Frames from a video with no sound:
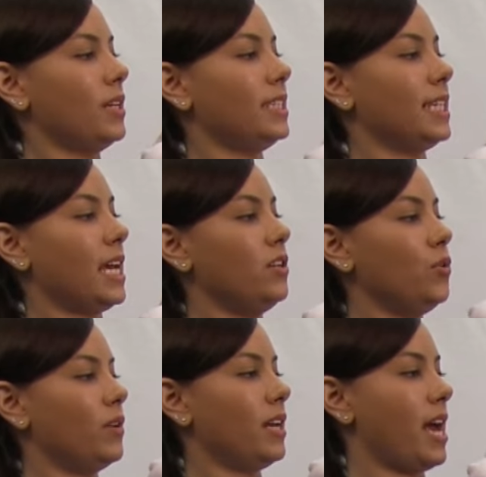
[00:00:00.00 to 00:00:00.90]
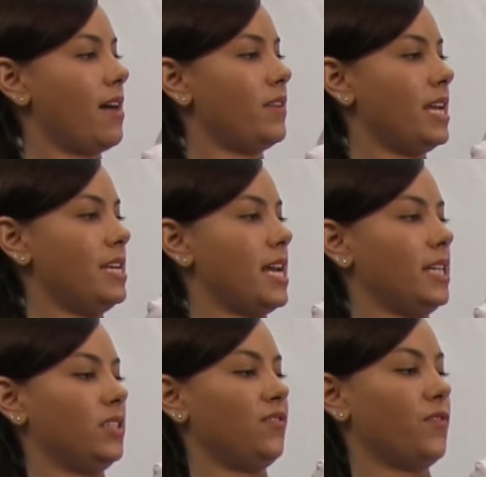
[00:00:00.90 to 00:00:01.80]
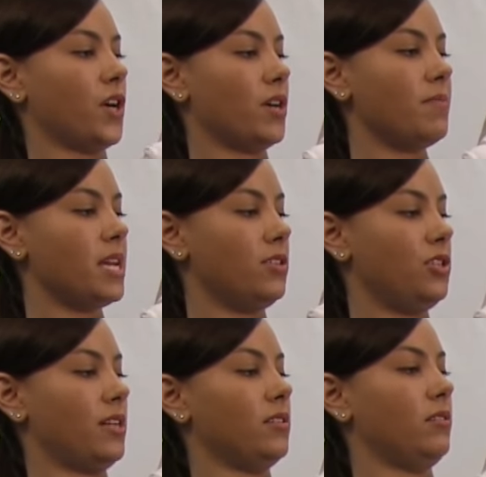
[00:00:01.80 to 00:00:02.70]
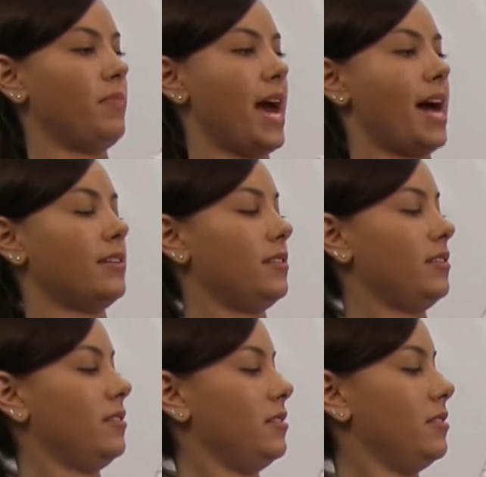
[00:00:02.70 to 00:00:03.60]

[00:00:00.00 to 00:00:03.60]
Once again, you want to have a nice, firm, and gentle pat.